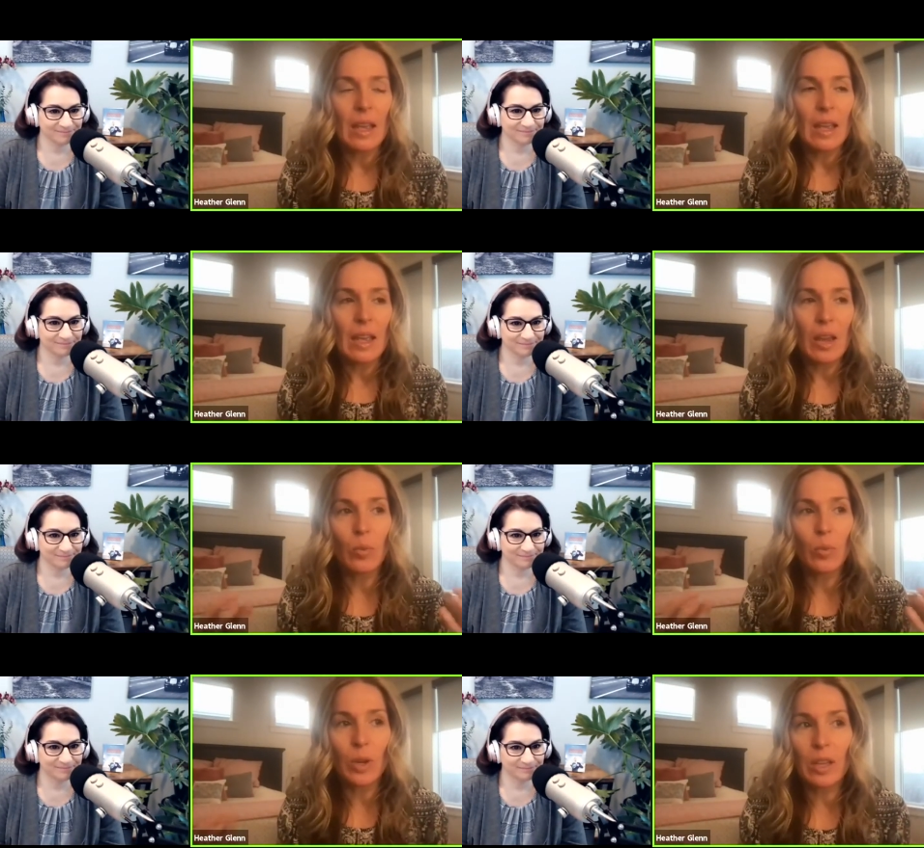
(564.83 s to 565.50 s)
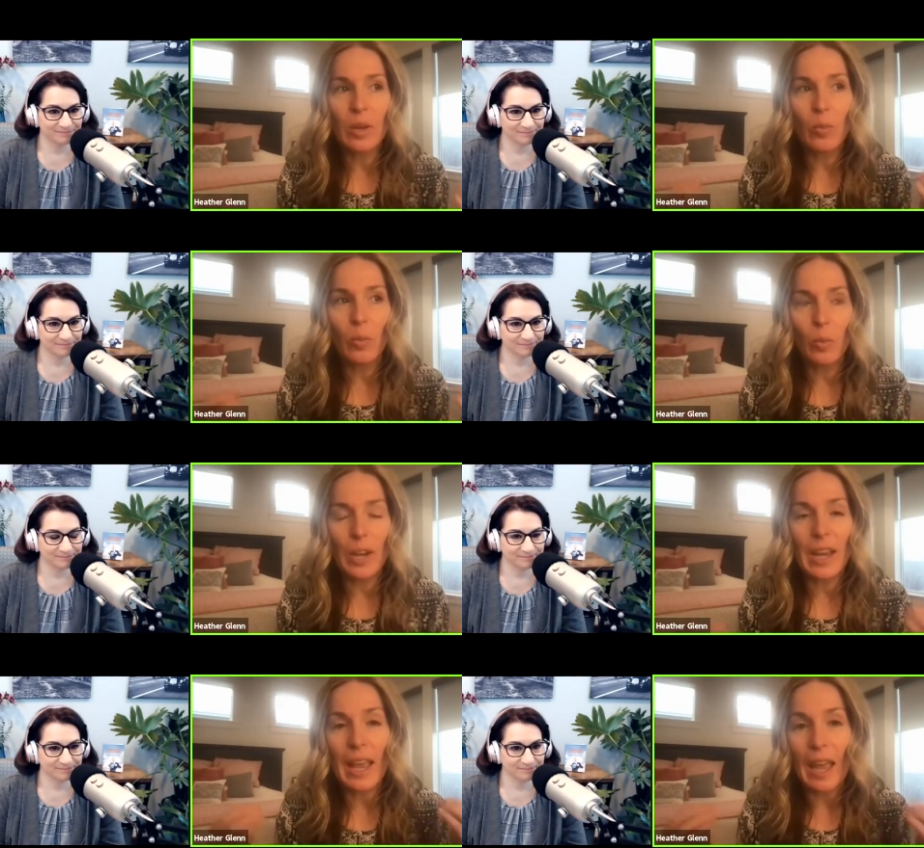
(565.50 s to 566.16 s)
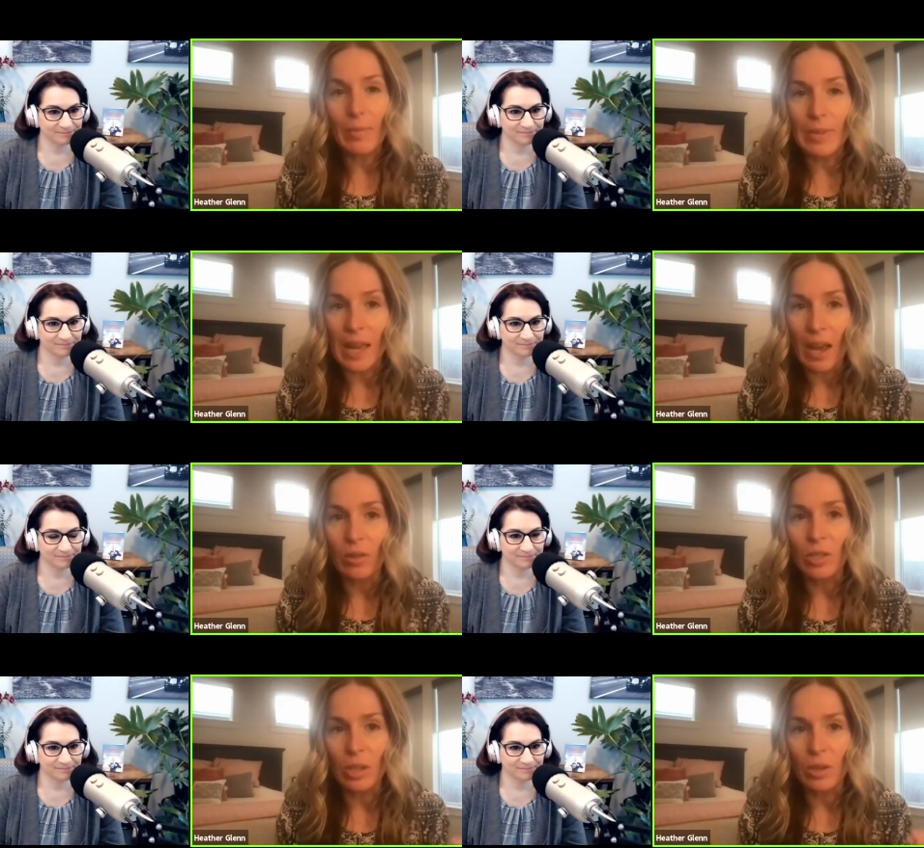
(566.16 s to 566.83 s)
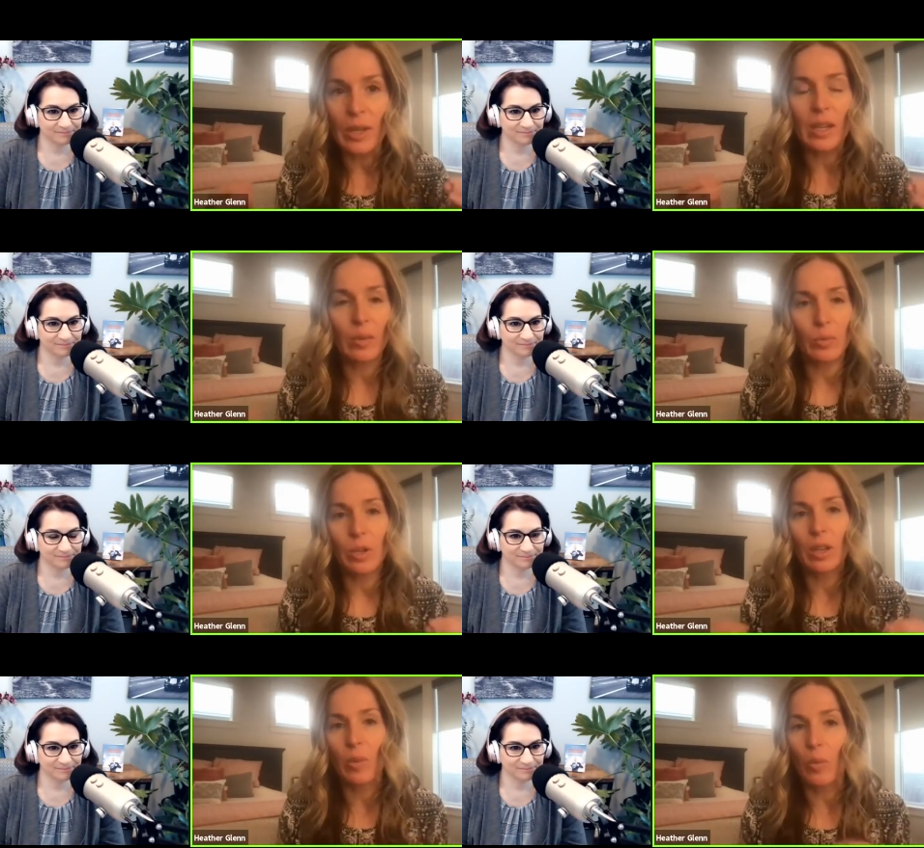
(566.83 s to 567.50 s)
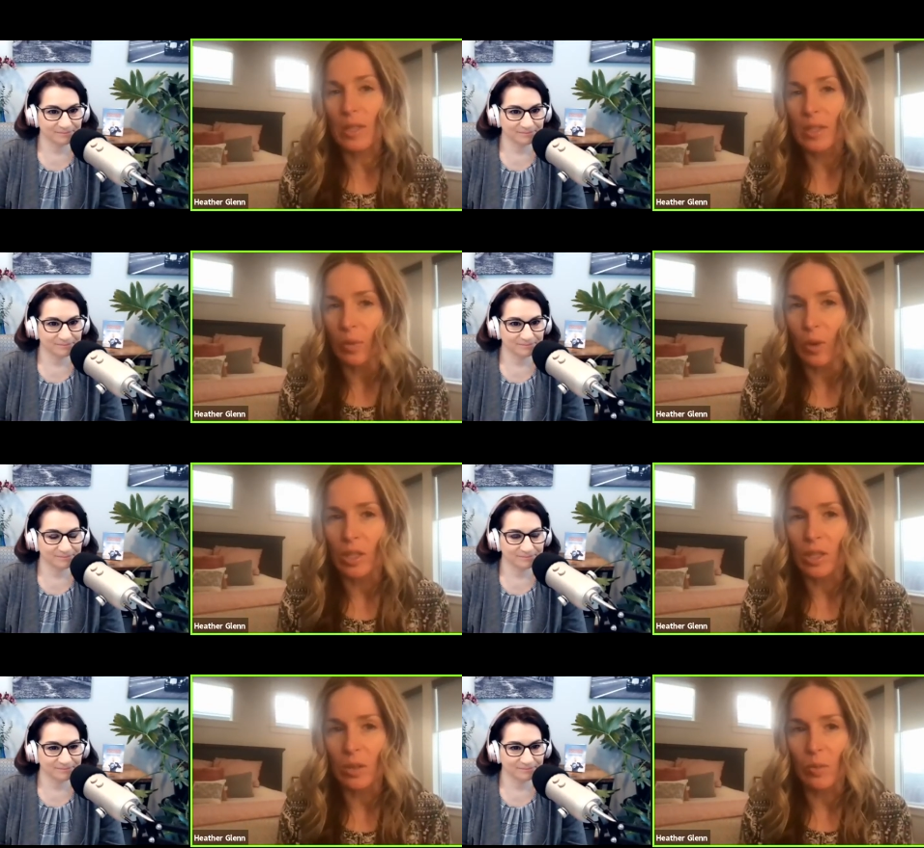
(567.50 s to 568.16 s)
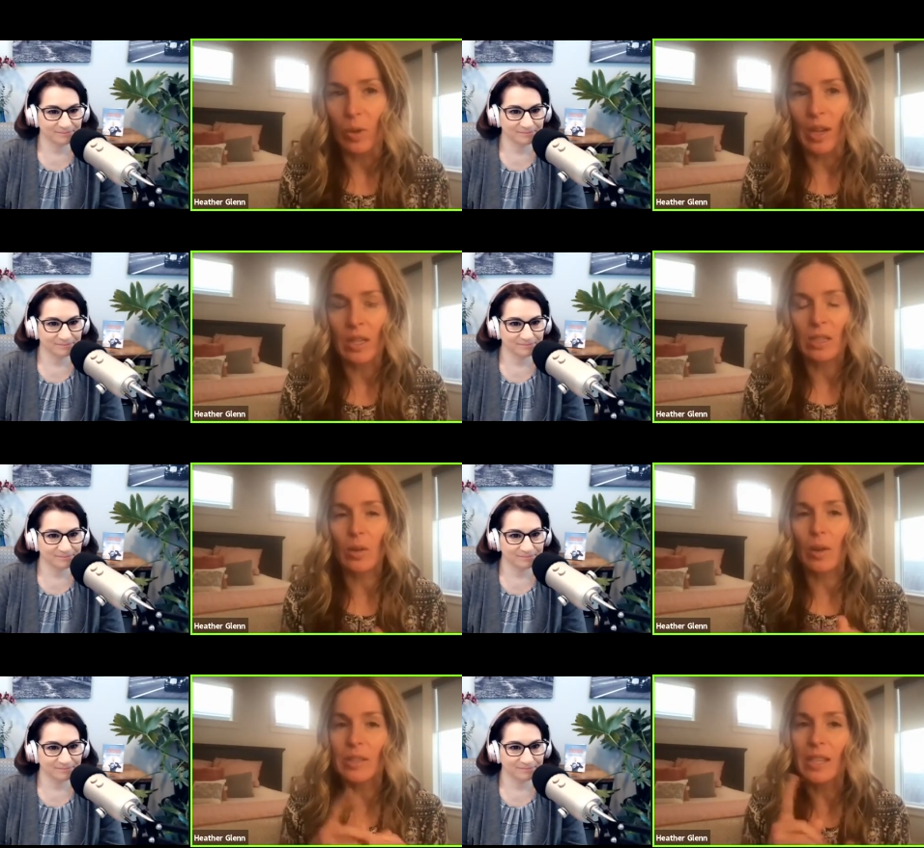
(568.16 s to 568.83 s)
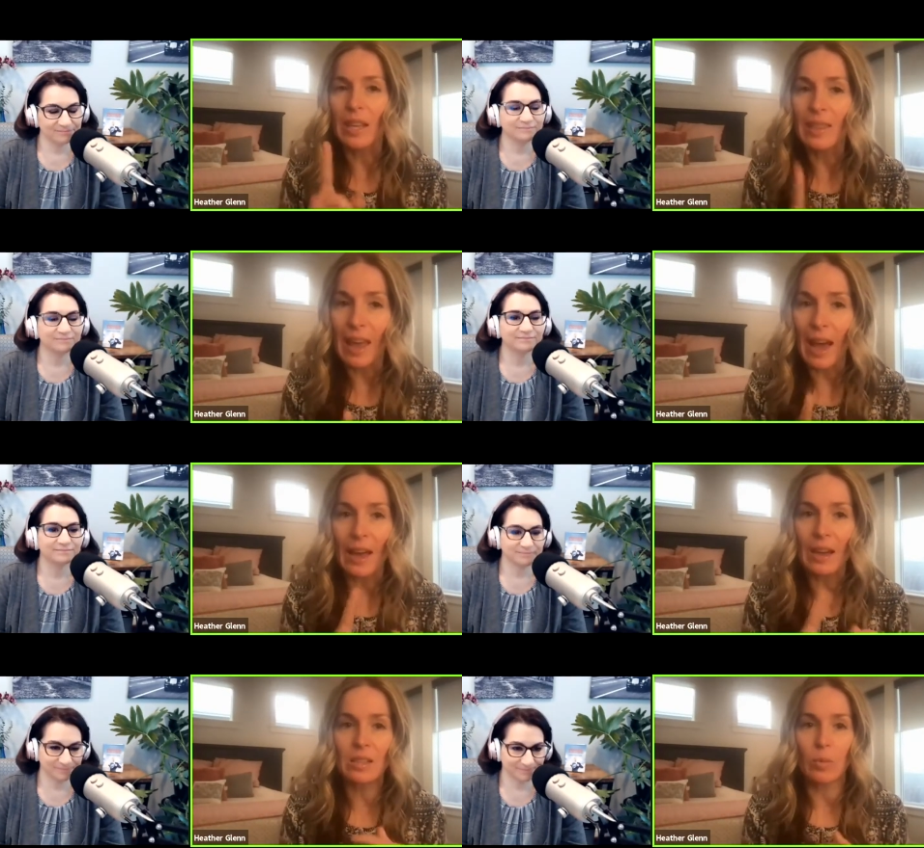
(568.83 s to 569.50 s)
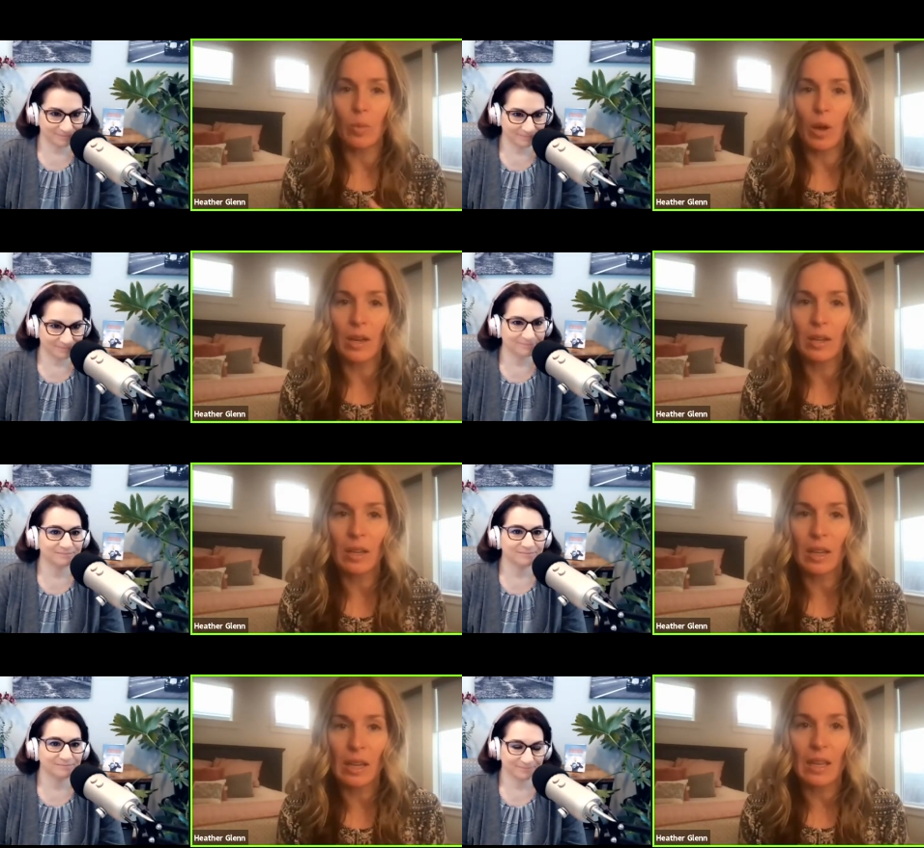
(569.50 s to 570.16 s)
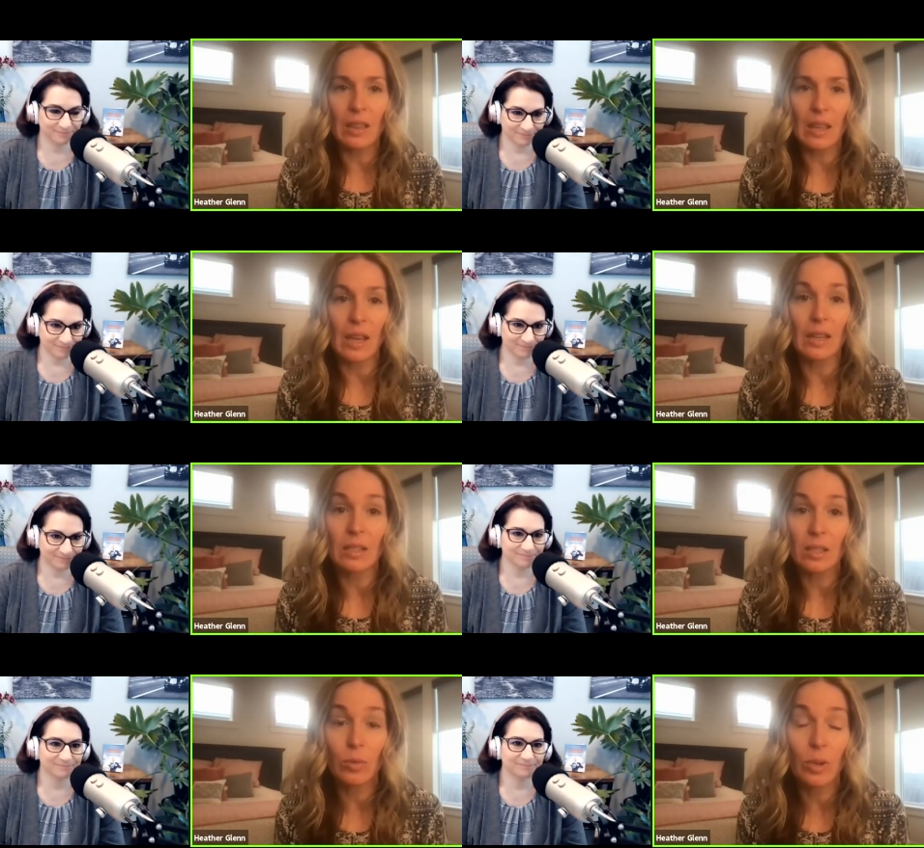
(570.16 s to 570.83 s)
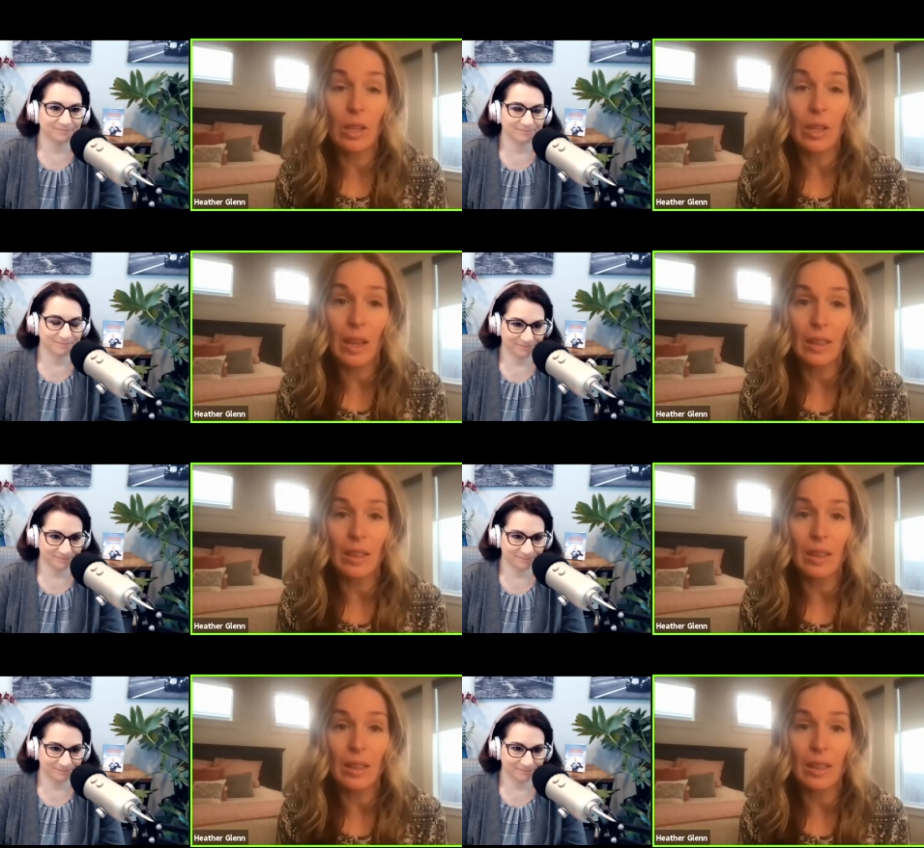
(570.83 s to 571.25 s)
Speaker 1: it really, when it came down to it, it really wasn't what she wanted. So I'd say that is one key thing, is to really let